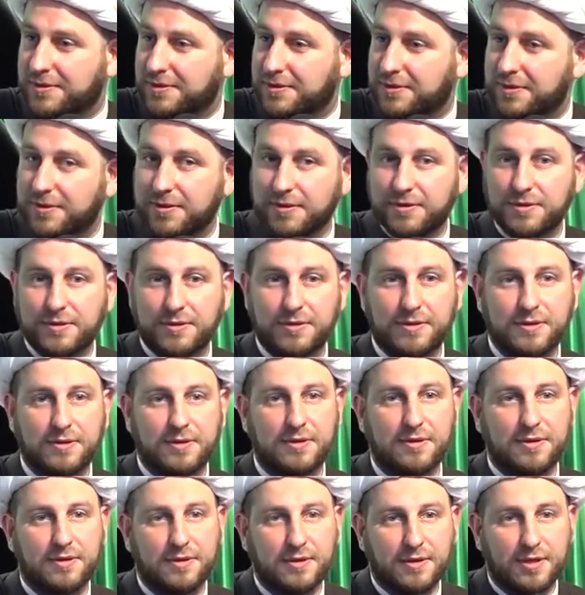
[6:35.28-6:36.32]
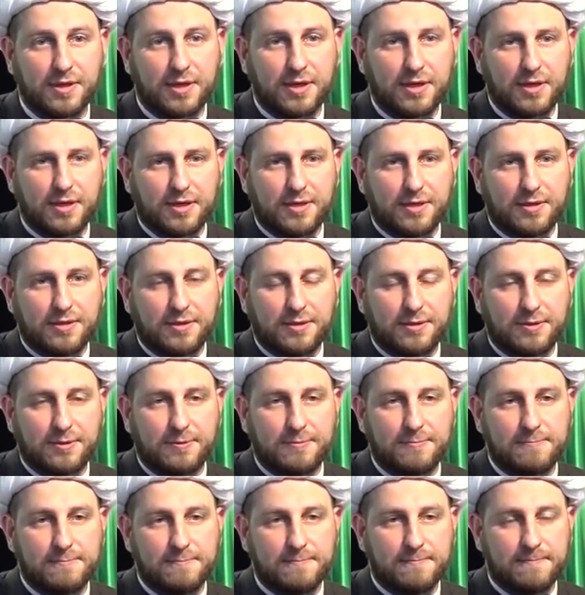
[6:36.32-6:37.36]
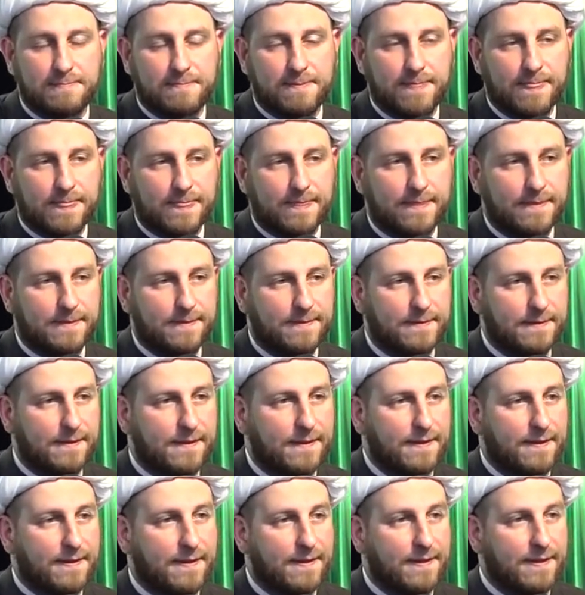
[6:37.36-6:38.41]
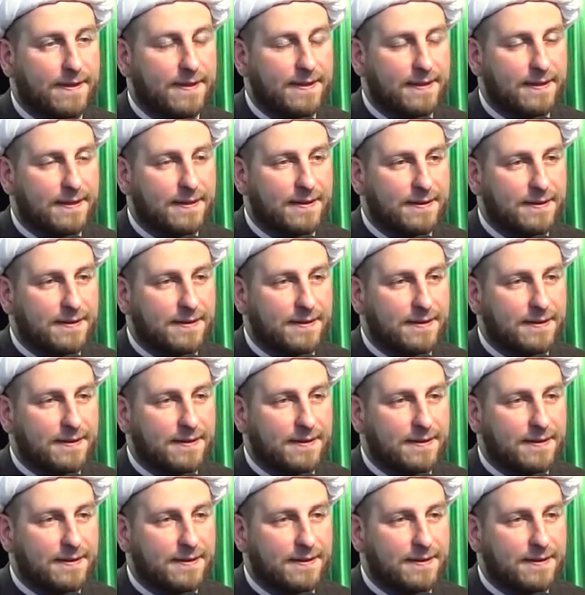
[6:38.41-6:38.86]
Nothing is said.